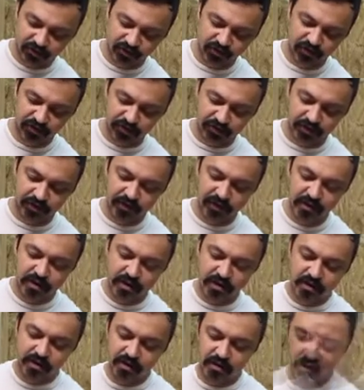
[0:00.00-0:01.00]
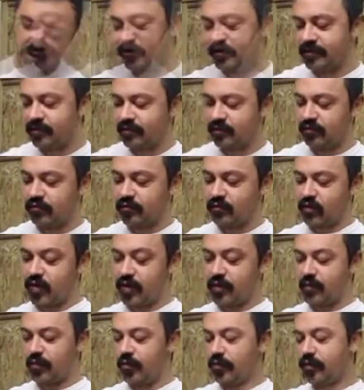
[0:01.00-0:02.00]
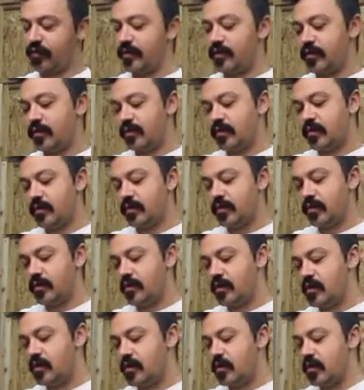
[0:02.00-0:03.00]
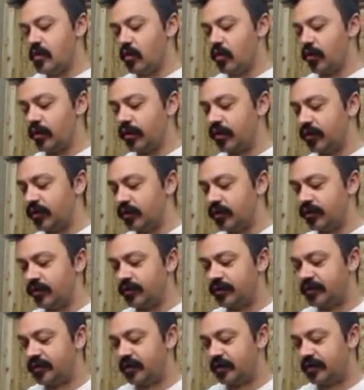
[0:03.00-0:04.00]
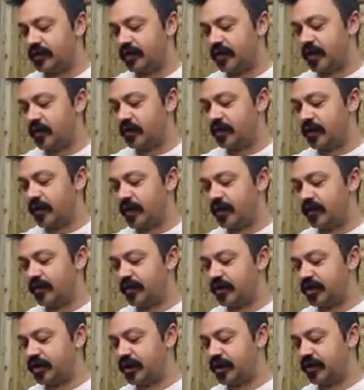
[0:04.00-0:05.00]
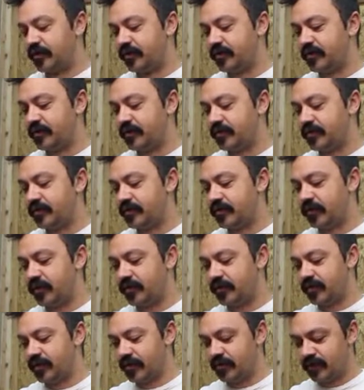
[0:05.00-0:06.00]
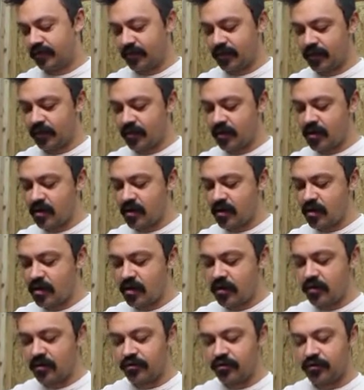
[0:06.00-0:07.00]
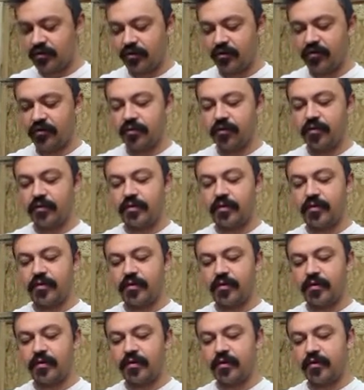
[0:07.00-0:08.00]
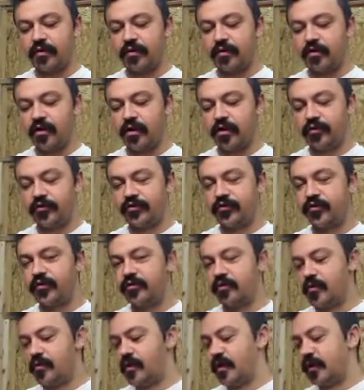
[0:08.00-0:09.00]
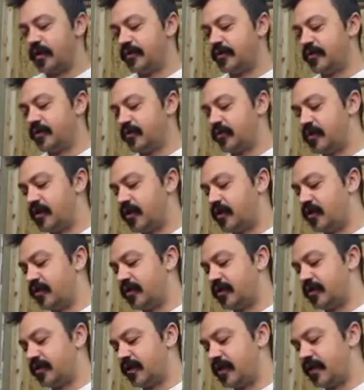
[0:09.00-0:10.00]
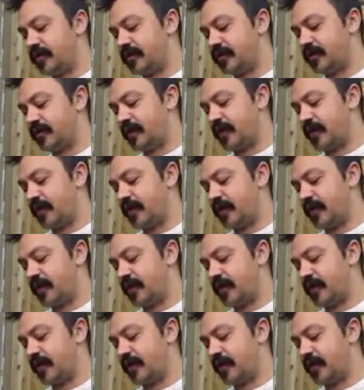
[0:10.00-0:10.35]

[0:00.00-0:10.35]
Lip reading: shoulder. This Gramil we're going to use to step down the channel slowly. So the collar is going to remain, so we always have this